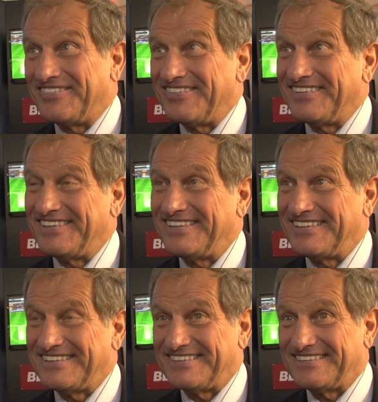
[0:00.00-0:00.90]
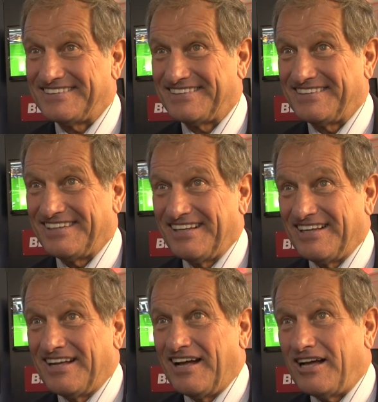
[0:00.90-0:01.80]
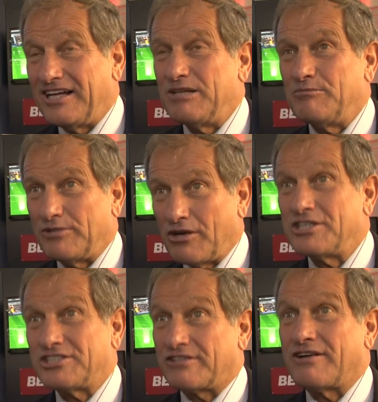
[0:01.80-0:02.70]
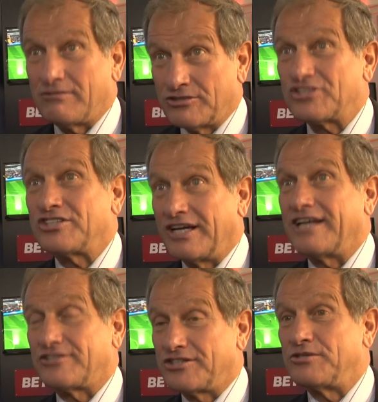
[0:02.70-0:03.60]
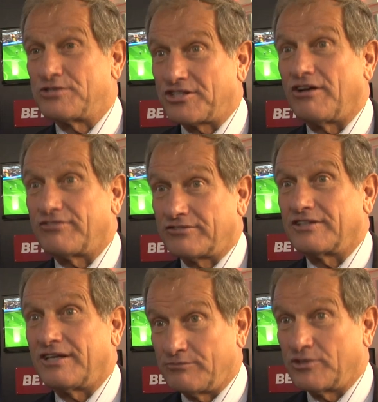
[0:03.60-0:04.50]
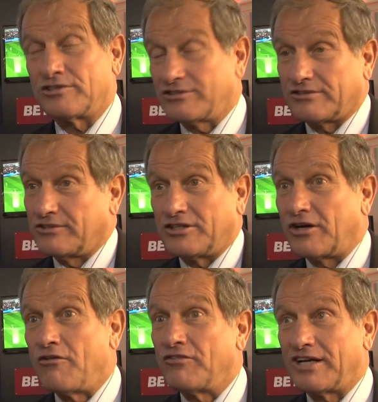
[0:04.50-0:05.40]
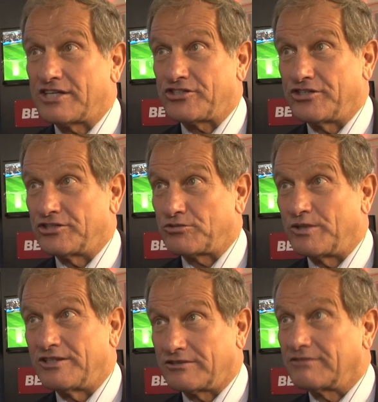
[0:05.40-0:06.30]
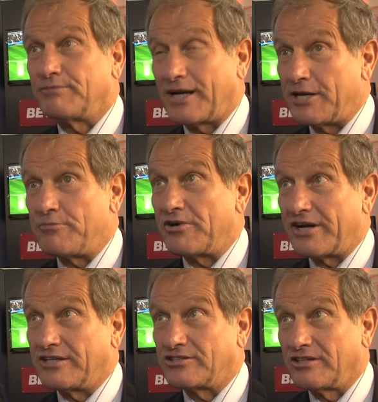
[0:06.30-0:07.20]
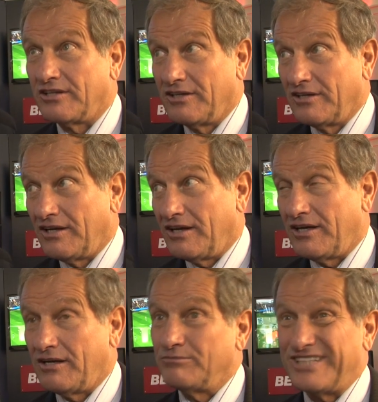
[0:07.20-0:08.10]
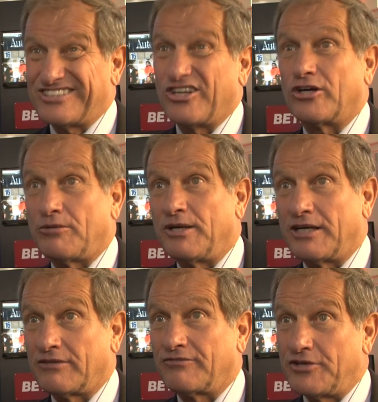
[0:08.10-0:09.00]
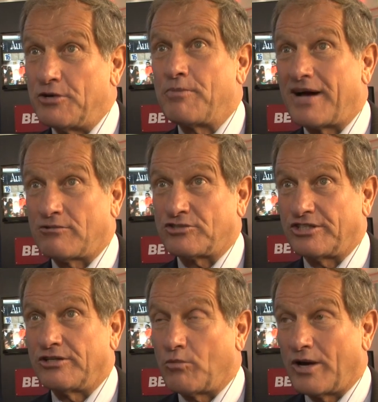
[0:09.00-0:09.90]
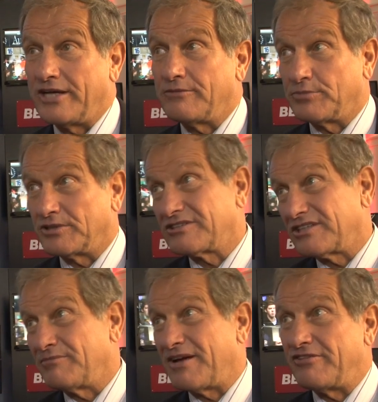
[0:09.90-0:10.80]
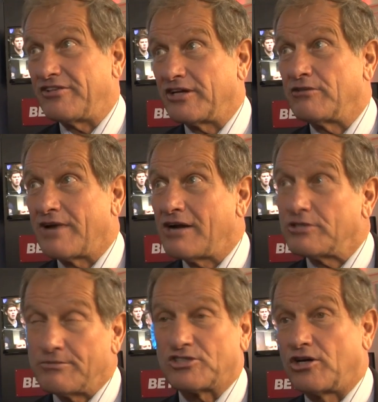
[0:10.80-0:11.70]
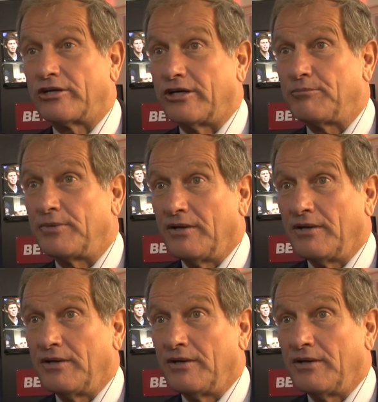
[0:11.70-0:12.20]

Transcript: And who's going to win it this year then? Um, long as the ground doesn't get too soft, I'm going to, going to go for last year's winner, Ballabriggs. Um, he's gone up a little few pounds in the weight, but um, everything around him's gone up.